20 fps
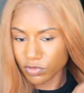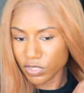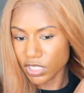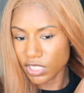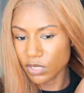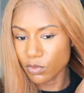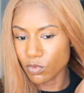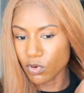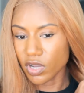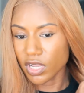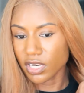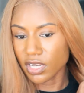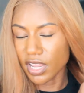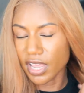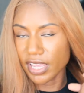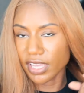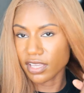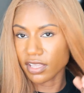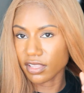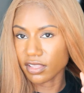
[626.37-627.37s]
really want
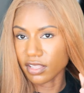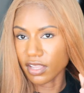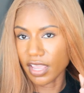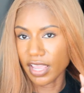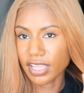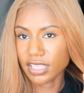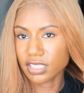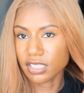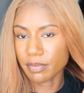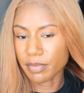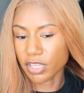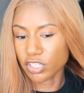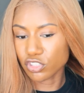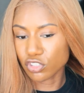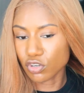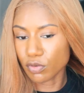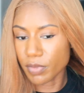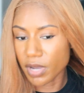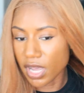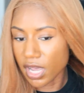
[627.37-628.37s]
like the
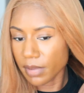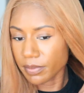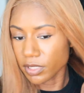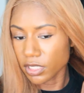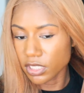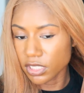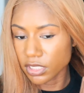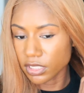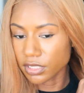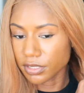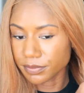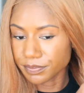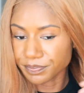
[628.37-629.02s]
asymmetrical bob look.